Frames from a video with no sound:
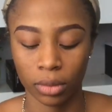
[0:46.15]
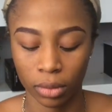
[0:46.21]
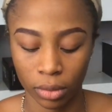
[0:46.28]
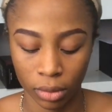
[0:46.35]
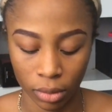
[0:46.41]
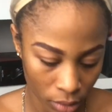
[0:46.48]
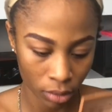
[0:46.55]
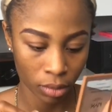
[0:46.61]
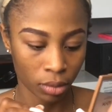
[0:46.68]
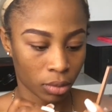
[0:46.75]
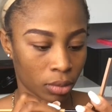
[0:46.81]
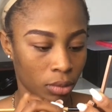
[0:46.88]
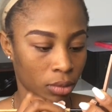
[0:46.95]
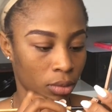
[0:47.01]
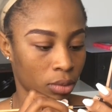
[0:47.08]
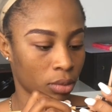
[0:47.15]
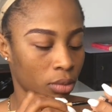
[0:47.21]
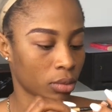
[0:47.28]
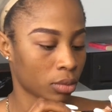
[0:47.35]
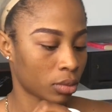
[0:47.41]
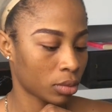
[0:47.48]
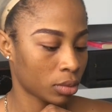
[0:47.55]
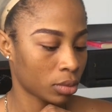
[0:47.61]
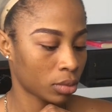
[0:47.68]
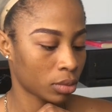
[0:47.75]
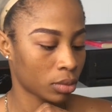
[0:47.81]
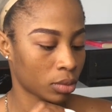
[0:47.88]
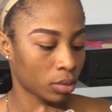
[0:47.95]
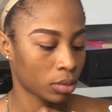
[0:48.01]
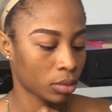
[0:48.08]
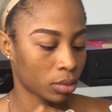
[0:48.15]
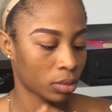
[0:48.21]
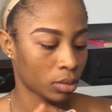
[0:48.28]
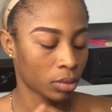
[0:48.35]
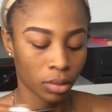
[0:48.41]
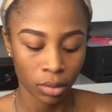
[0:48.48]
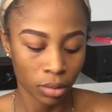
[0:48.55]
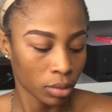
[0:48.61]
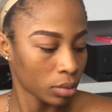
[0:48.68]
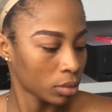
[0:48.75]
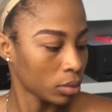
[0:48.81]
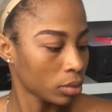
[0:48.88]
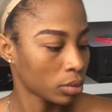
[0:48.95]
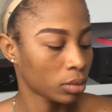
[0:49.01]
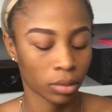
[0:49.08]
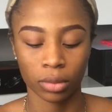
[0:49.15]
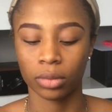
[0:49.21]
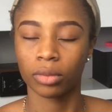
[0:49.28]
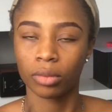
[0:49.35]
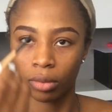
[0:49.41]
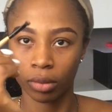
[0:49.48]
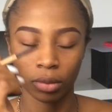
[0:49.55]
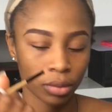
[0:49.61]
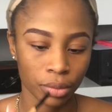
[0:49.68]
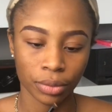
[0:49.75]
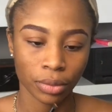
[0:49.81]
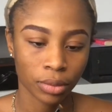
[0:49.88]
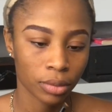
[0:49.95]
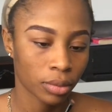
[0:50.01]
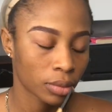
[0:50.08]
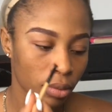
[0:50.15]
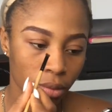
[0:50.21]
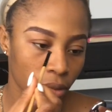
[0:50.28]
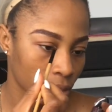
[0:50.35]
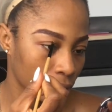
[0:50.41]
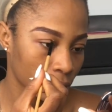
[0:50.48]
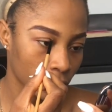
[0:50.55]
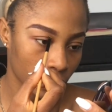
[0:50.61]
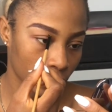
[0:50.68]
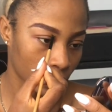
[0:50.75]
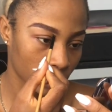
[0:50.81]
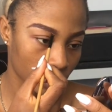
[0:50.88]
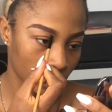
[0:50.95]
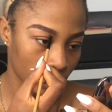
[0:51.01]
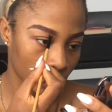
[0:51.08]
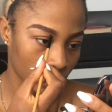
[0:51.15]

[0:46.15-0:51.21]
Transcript: I use my concealer to concealer underneath of my eyebrow,